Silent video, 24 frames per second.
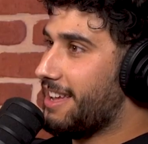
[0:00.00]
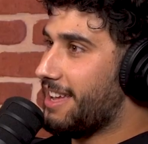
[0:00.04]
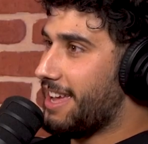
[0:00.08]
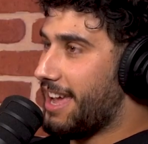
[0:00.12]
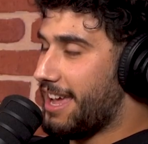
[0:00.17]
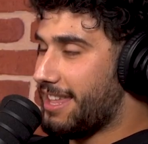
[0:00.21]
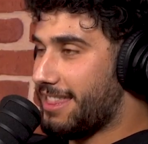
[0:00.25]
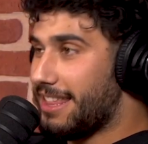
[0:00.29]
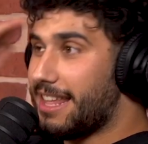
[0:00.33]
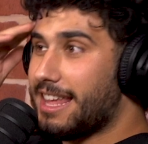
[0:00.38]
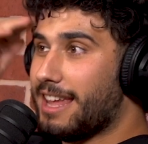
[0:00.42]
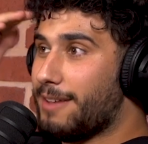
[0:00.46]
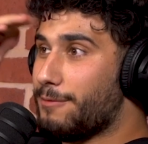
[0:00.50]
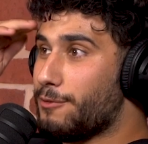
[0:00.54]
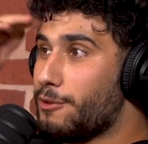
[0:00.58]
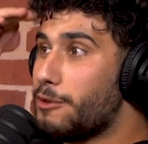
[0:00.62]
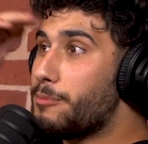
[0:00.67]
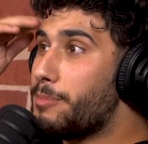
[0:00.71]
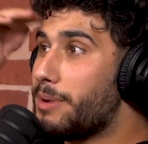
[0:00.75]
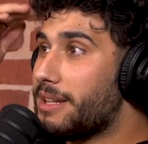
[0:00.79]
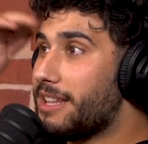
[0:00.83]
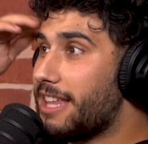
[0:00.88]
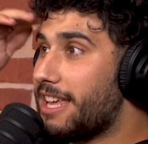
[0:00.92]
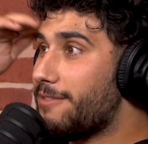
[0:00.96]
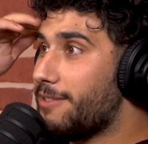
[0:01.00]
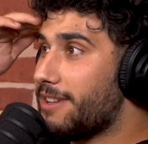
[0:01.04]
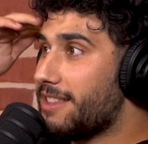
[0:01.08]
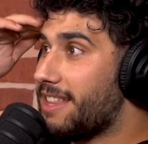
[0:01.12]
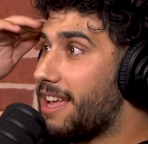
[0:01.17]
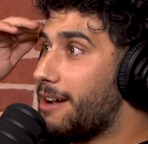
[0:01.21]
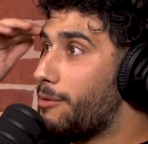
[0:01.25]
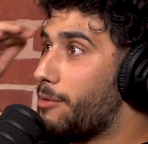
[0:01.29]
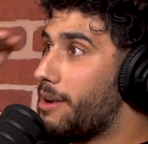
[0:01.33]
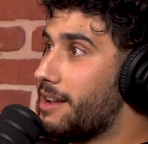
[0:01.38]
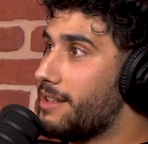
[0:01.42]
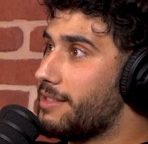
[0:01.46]
And if you believe it
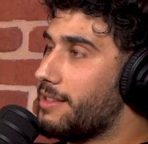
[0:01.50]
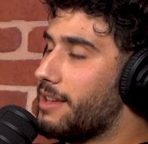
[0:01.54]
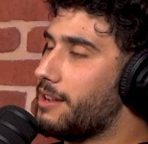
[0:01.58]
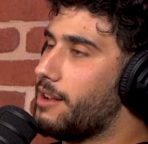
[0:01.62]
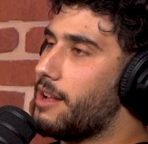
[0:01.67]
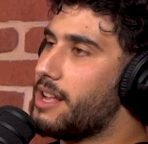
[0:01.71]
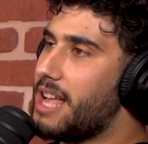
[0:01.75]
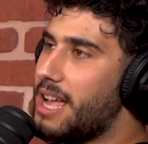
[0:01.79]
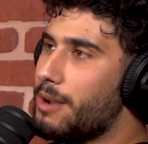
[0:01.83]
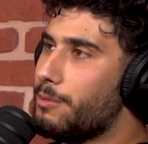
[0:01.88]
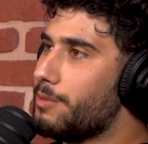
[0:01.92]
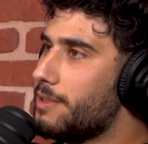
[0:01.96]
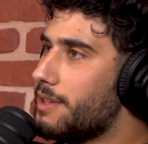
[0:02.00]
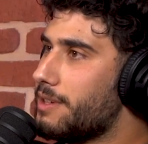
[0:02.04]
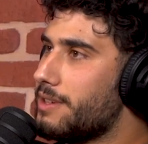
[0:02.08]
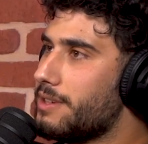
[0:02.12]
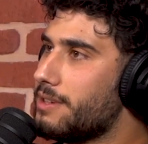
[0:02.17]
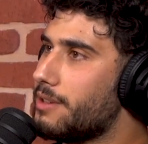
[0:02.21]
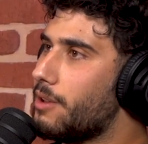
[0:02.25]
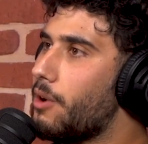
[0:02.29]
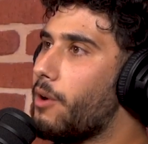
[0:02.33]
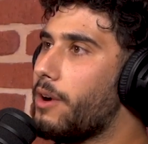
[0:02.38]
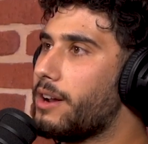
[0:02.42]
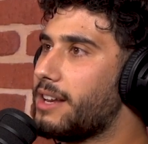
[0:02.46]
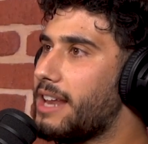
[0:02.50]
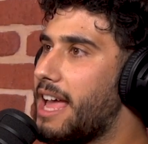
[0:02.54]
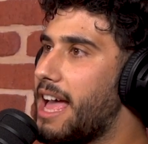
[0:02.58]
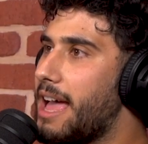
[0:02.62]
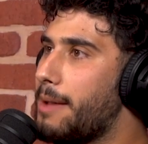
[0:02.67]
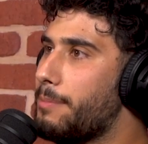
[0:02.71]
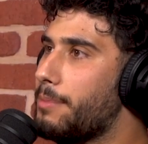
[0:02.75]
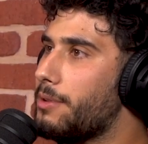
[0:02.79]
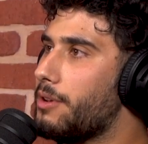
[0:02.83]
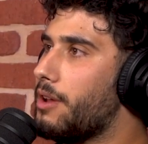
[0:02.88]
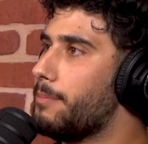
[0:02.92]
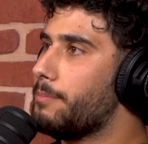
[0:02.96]
that way, it's like, okay, well, this is going to
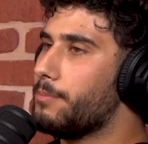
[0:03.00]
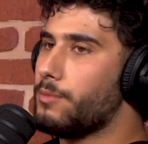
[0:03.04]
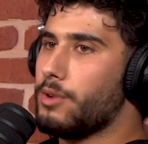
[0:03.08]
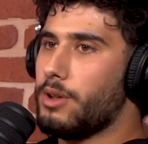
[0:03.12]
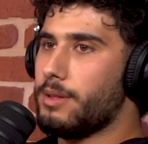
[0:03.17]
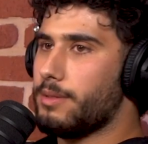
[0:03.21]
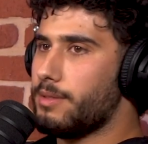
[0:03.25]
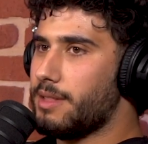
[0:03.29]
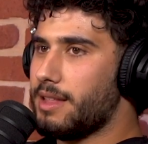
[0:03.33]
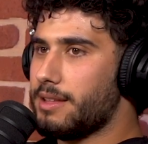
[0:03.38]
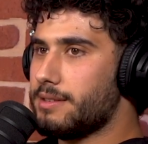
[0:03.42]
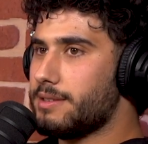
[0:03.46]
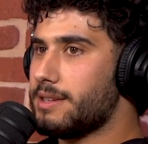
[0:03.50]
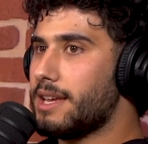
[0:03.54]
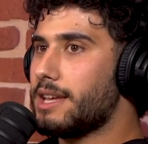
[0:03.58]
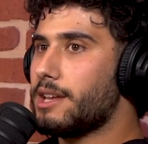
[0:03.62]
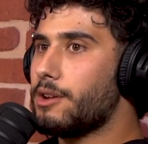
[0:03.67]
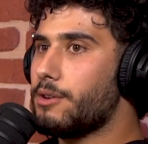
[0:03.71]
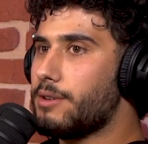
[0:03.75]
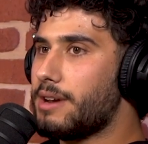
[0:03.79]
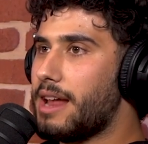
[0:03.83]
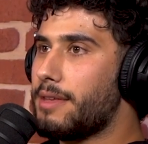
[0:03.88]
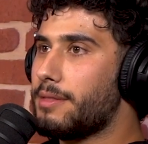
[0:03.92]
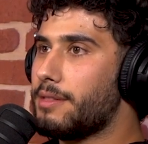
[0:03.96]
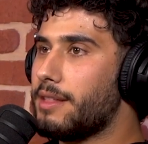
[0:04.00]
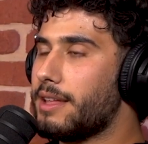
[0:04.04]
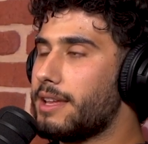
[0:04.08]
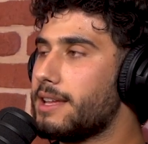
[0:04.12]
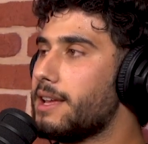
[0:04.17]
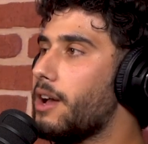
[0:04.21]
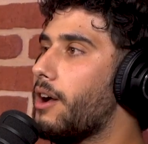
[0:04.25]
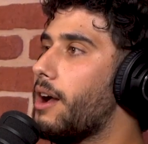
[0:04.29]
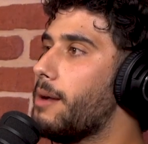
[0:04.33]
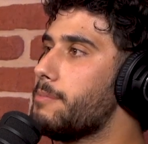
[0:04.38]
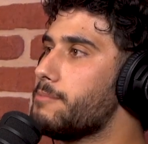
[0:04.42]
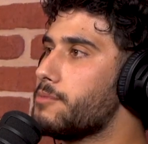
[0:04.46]
happen. Let's say you're an
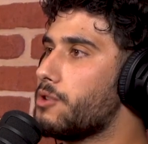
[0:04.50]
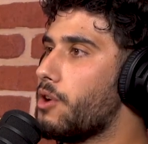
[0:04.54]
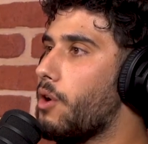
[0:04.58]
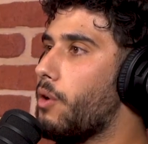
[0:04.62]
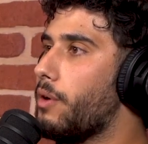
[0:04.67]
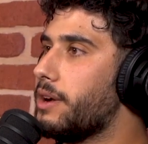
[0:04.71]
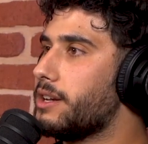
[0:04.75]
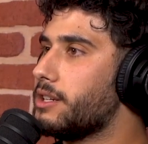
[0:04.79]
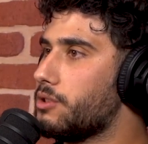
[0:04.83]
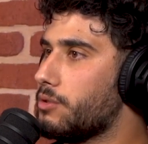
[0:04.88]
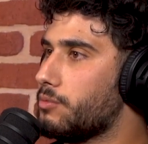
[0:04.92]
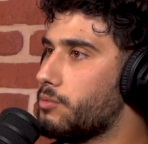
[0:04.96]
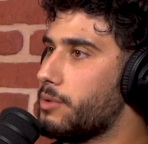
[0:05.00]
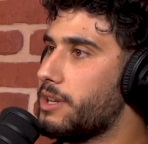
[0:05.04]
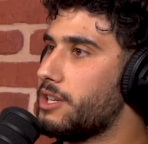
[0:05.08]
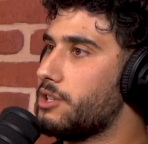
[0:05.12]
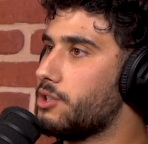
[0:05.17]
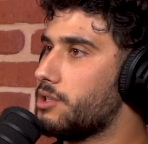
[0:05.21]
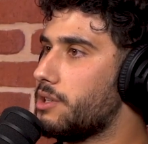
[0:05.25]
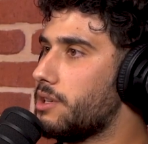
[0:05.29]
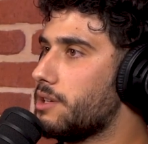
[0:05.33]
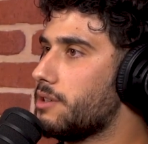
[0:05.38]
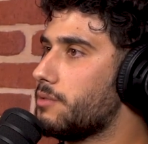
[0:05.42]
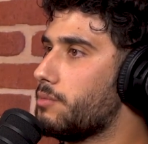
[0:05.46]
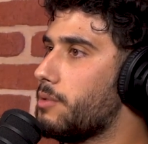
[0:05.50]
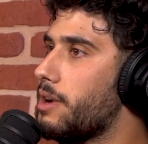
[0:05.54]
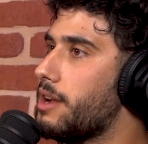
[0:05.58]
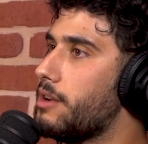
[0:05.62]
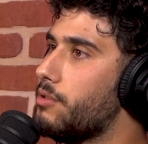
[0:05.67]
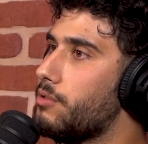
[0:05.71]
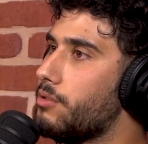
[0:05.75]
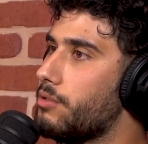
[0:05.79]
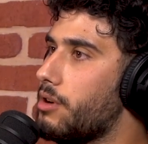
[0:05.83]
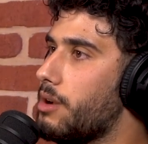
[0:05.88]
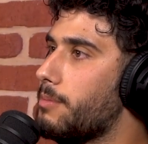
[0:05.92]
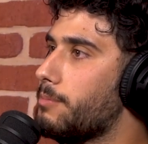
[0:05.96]
athlete. I'm going to reach this
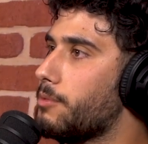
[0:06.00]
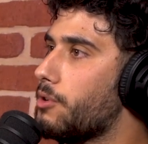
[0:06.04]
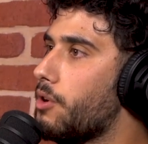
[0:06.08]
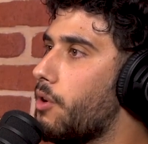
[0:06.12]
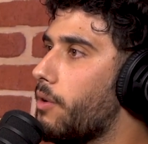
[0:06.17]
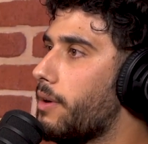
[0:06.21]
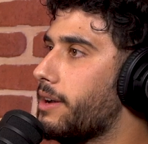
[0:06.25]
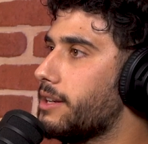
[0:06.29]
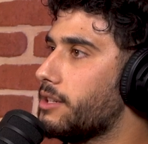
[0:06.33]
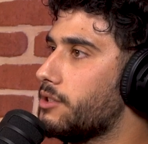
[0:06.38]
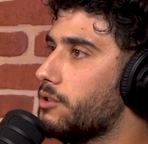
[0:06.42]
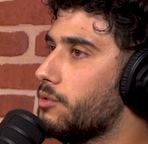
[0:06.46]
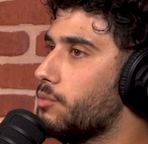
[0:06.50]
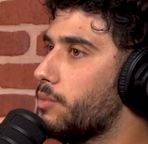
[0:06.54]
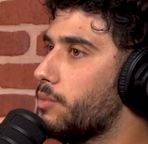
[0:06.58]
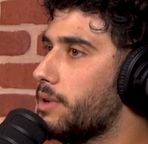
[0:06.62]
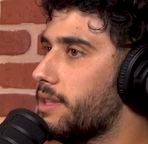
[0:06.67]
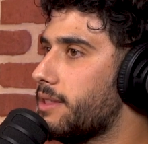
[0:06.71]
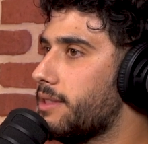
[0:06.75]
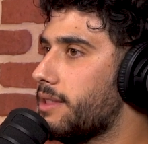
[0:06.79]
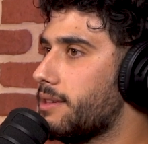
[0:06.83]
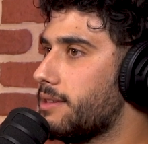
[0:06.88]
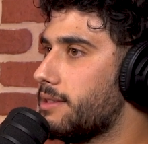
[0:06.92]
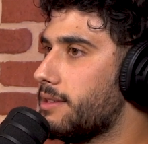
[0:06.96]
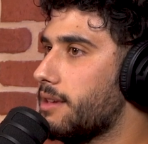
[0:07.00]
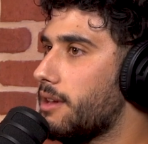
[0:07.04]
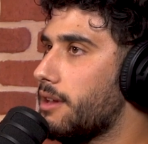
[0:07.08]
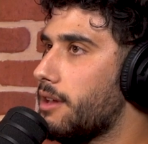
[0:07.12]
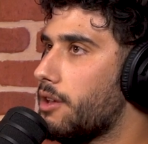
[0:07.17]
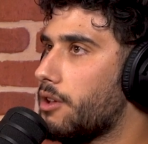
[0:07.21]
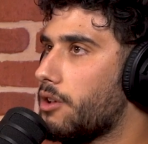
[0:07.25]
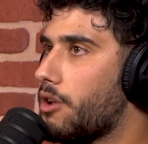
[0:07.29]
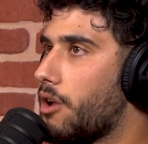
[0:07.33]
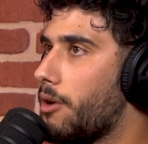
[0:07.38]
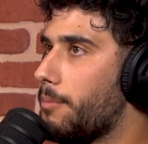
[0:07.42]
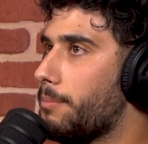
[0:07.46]
record or I'm going to win this
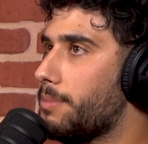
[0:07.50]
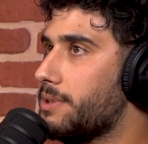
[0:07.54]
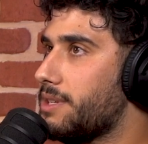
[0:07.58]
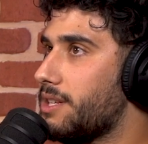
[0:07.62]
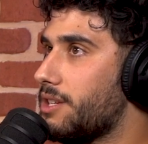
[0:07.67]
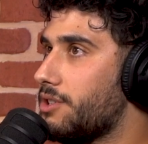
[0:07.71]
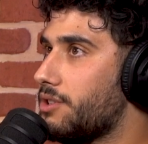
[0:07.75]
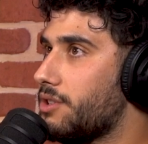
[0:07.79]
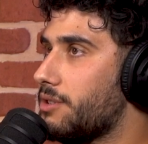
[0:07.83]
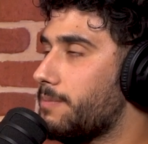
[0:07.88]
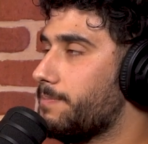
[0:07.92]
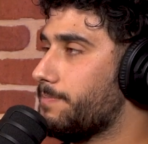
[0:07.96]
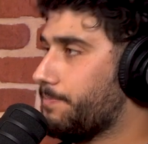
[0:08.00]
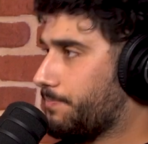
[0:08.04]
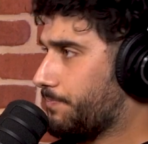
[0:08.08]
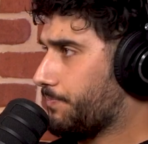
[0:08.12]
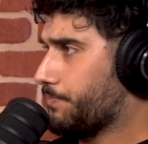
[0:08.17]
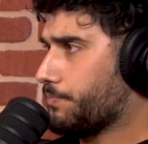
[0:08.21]
competition.